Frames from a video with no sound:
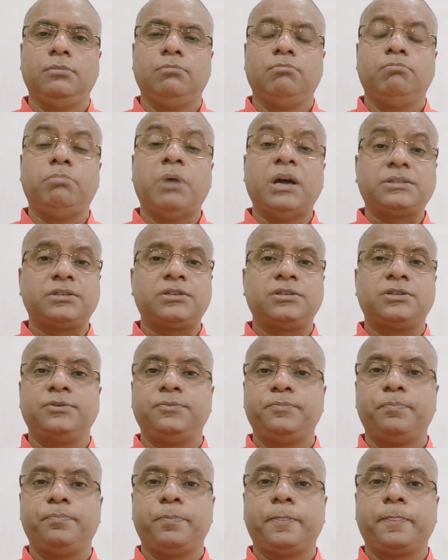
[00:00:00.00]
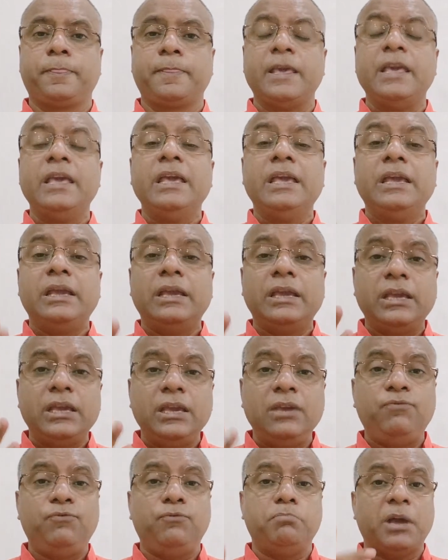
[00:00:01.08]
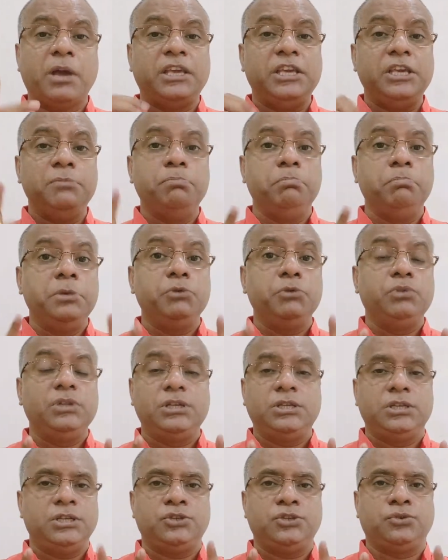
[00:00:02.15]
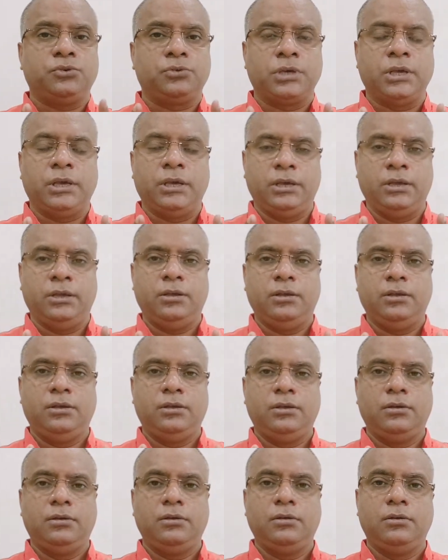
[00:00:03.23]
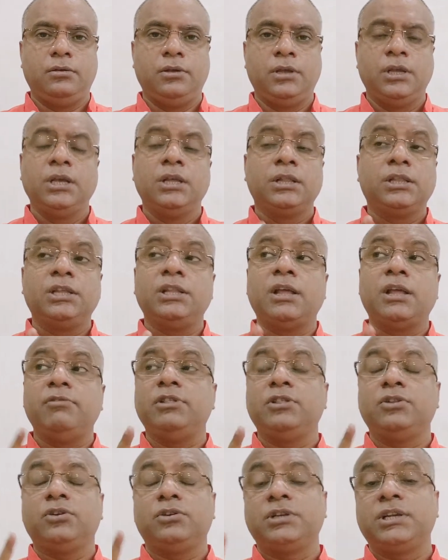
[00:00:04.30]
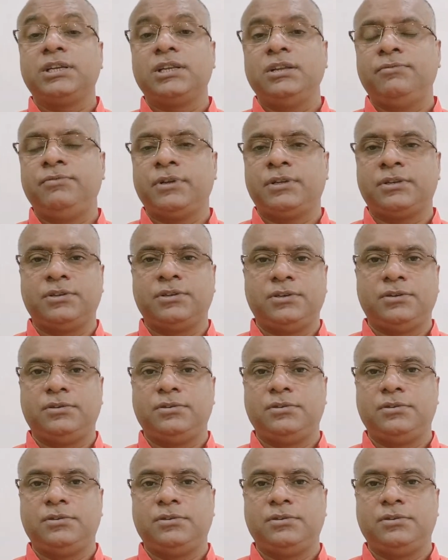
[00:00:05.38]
But if my immunity is okay, then I will not get affected.